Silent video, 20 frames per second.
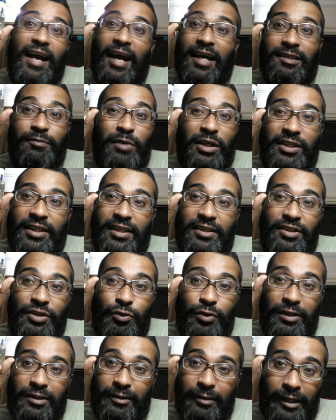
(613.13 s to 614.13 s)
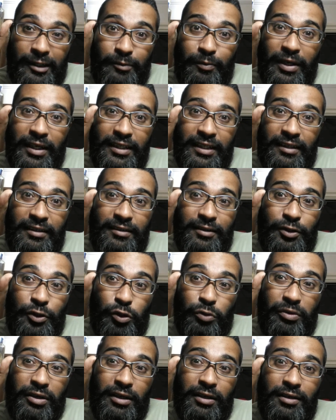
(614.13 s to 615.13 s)
as much as you ex expect it
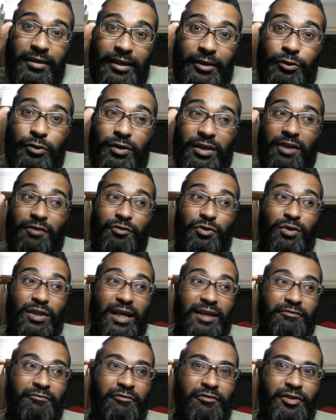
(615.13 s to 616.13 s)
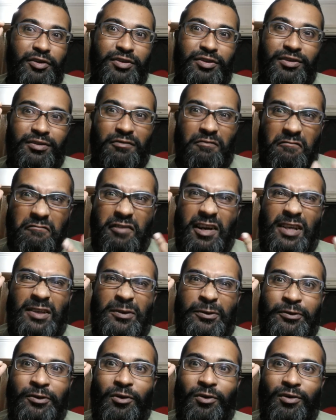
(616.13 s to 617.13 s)
to be. It will give you that first very
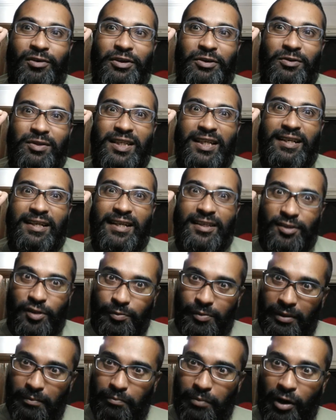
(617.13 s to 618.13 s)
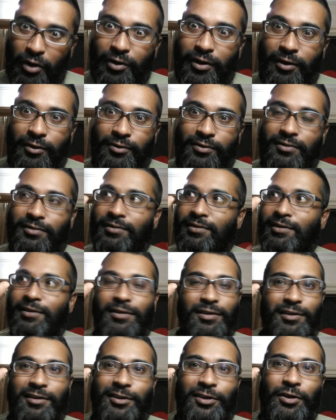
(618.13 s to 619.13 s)
strong. You'll think like it's going to be a powerhouse.
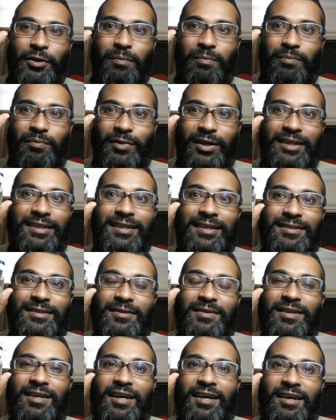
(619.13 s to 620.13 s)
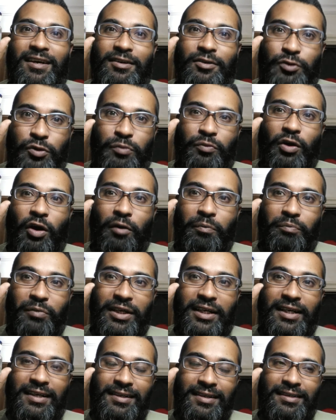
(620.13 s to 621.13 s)
No, it doesn't. To me, on
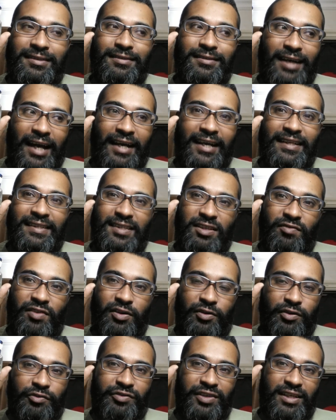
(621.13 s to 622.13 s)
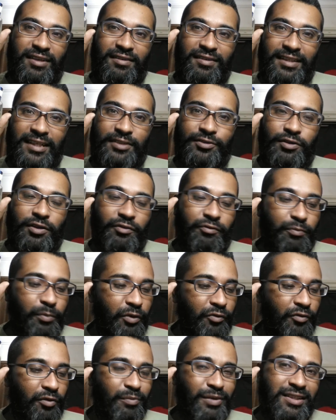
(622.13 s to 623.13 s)
me at least, I get 7 out of 10. That sort of
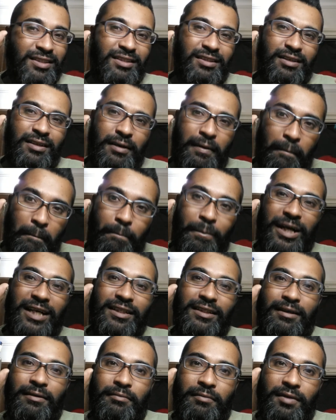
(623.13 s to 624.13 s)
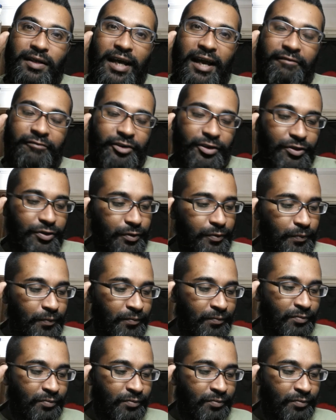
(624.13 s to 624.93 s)
performance better than average.